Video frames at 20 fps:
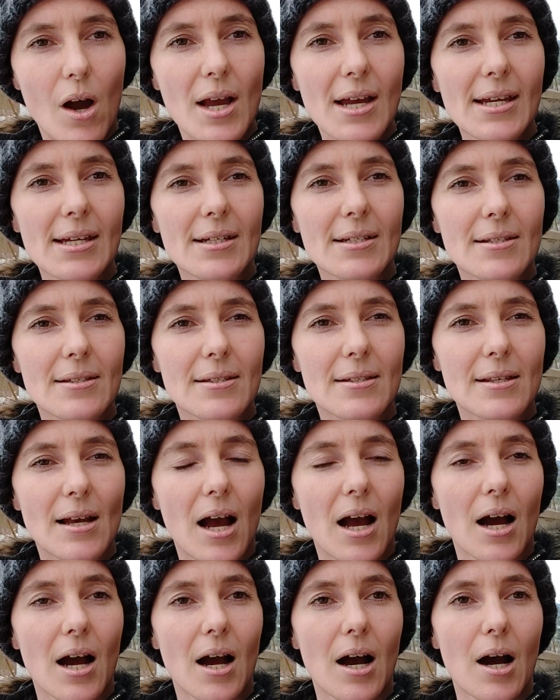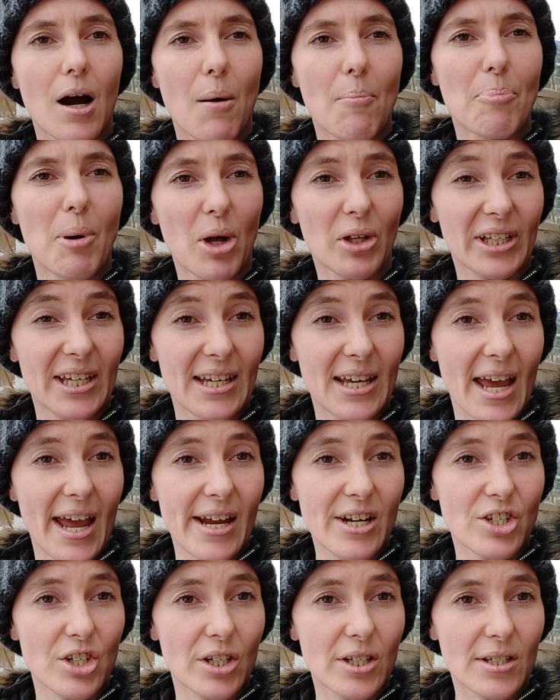is a bulking
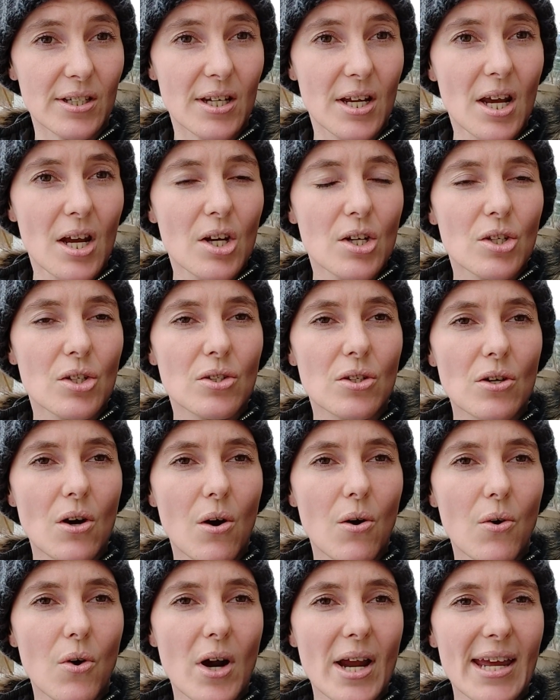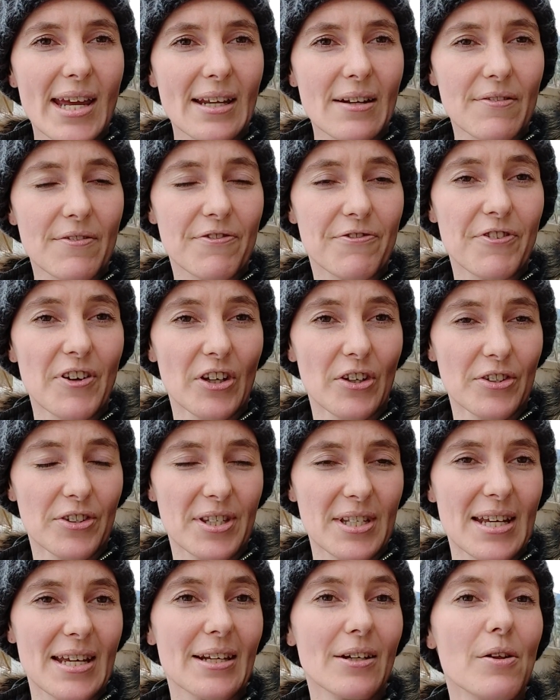agent, so it
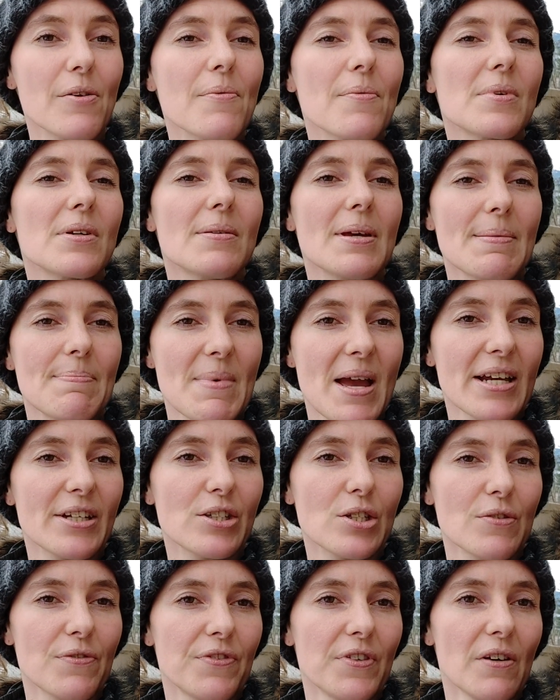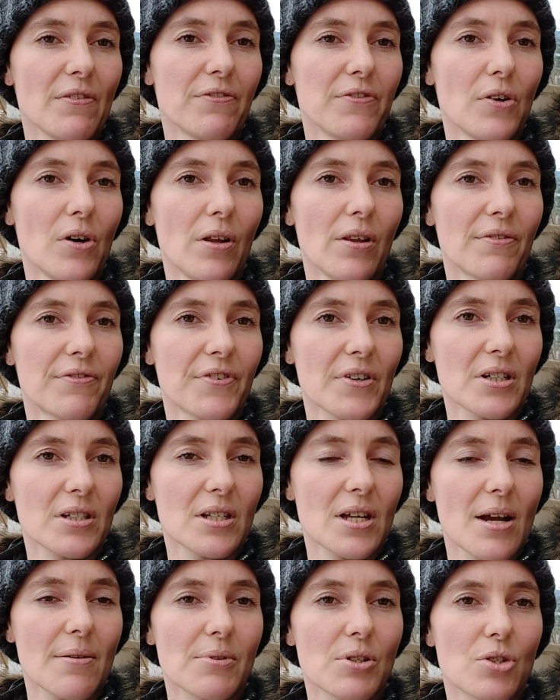makes you feel full. The first
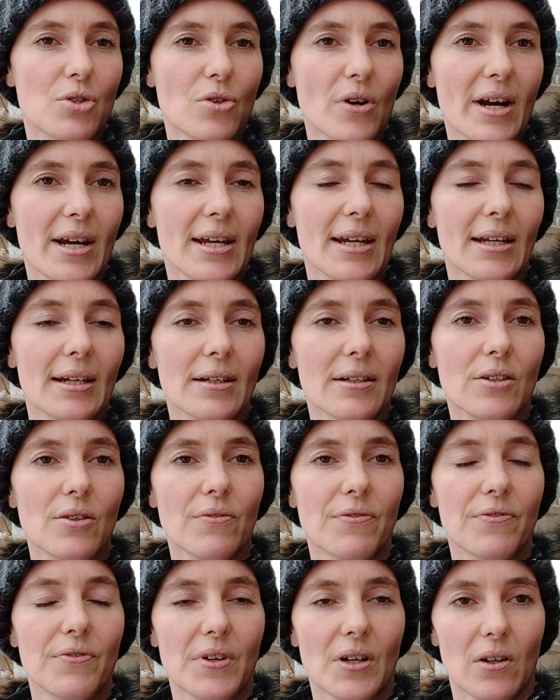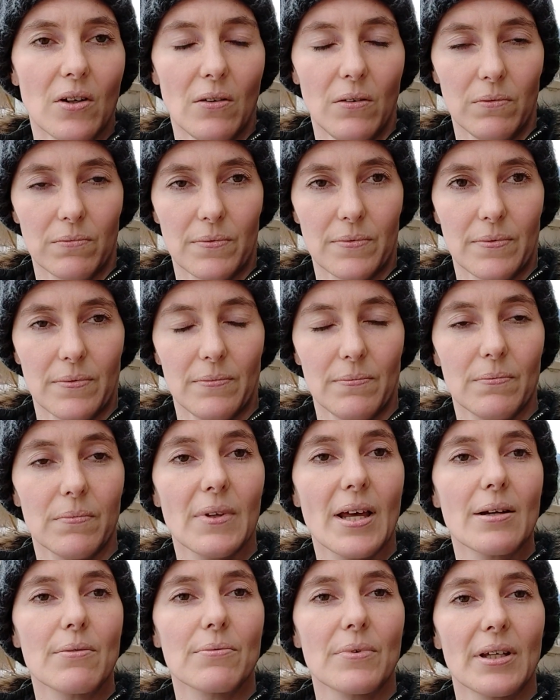time you drink it, you feel
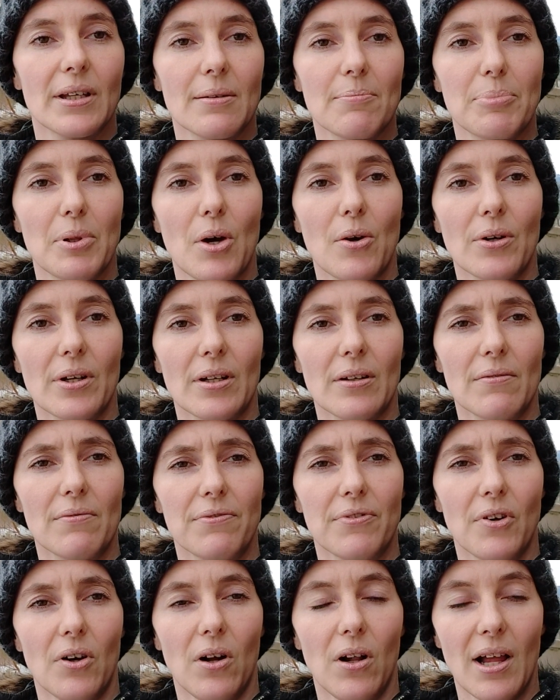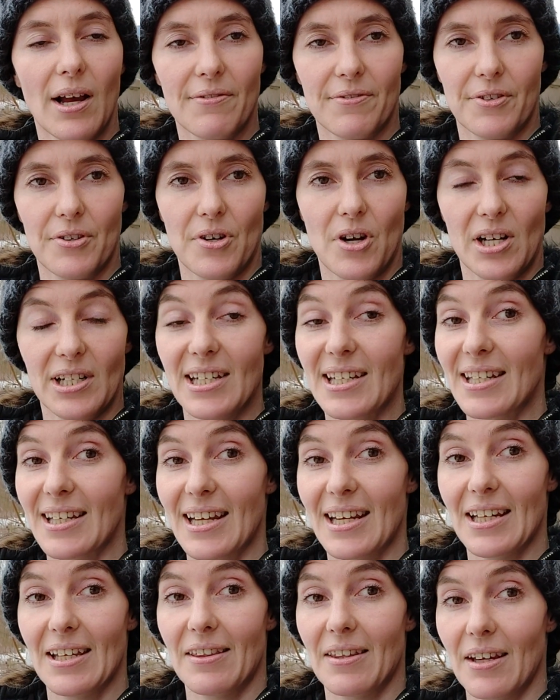like really bloated and full after not eating
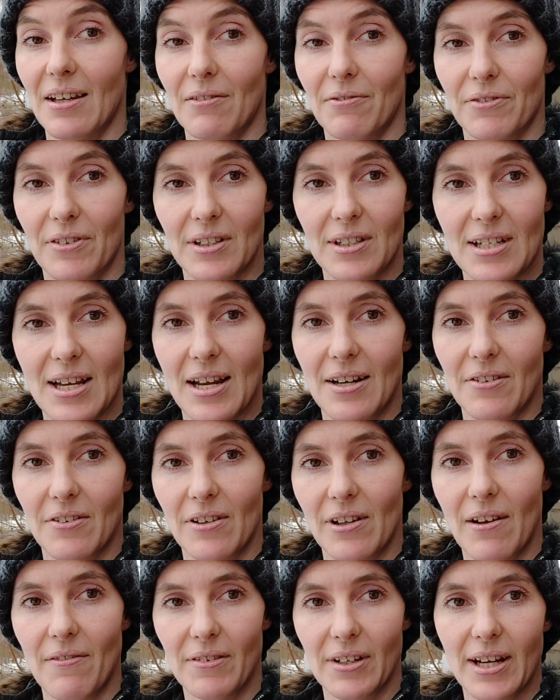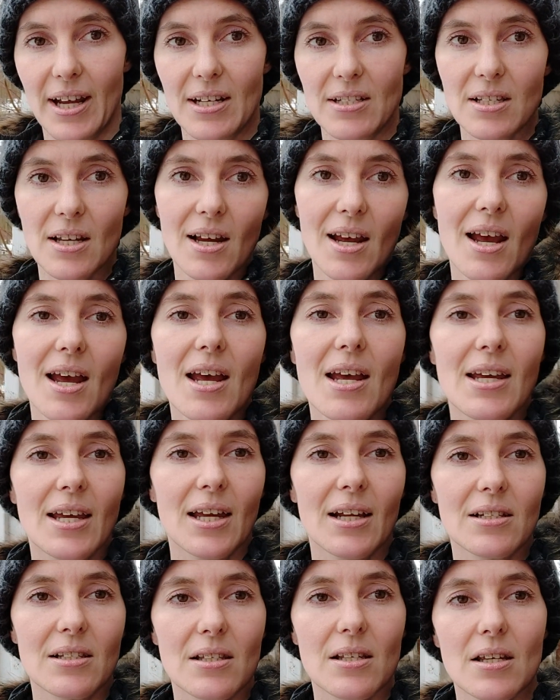anything for 10 or 11 days.
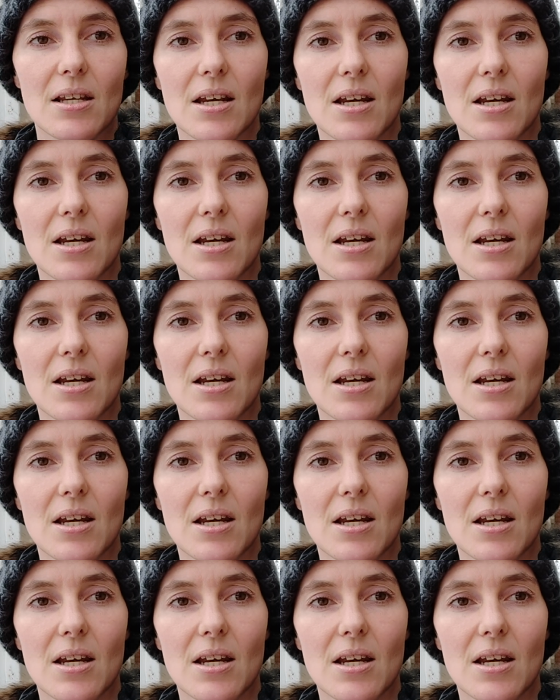It's